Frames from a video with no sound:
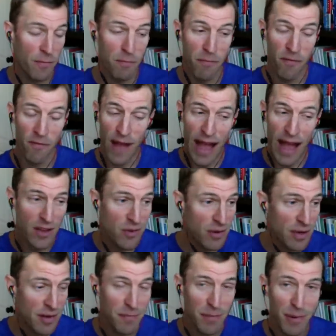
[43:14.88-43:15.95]
fat you
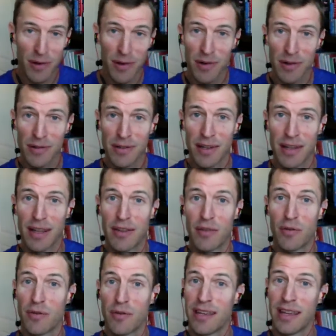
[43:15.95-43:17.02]
can burn
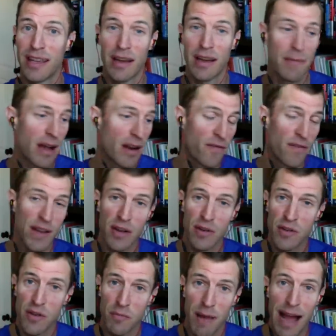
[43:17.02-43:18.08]
the amount of
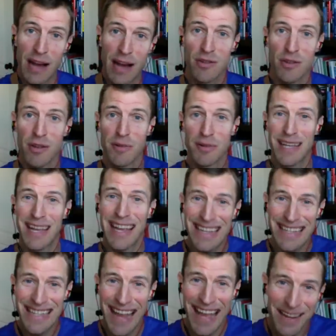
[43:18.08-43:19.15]
VO2 max you can boost
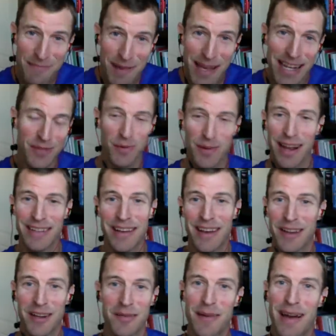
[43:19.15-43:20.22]
in 10 minutes. We're not
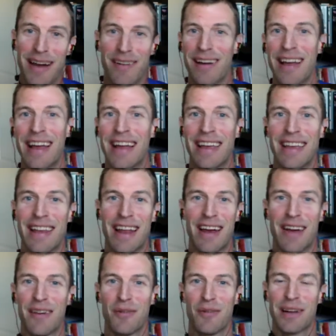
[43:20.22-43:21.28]
talking about, you
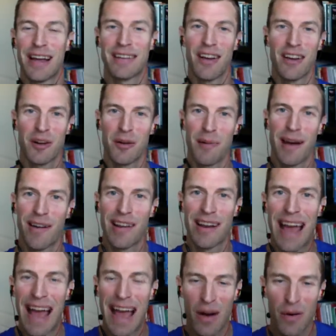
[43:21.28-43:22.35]
know, we're not talking about an
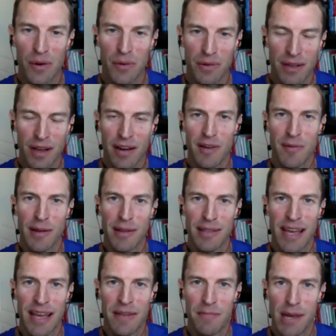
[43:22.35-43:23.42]
hour. We're talking about
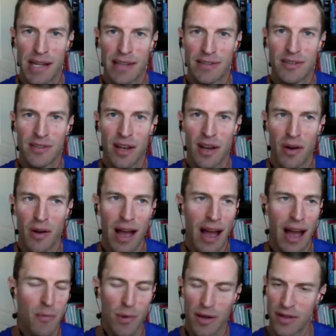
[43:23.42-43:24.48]
10 minutes. So I,
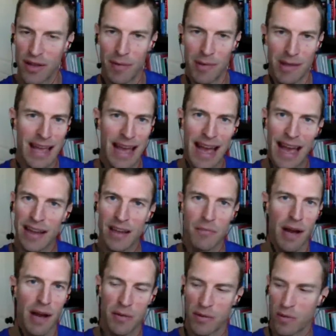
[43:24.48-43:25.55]
am with you. I mean, that
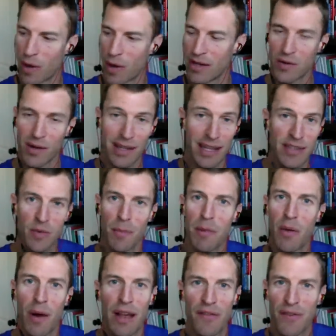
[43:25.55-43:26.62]
combined with weight training, that's what my
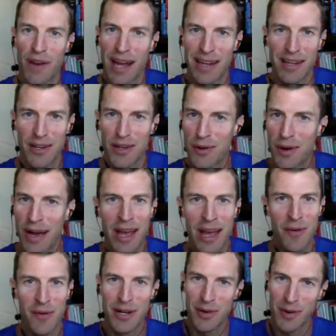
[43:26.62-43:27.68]
wife and I do.
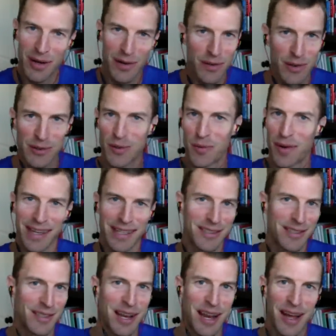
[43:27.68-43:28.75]
We do intervals and
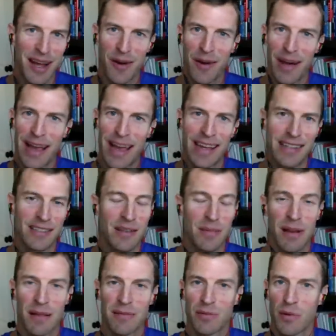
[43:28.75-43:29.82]
weights, you know, and
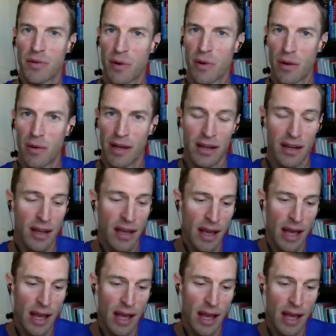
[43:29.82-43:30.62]
sometimes we'll throw in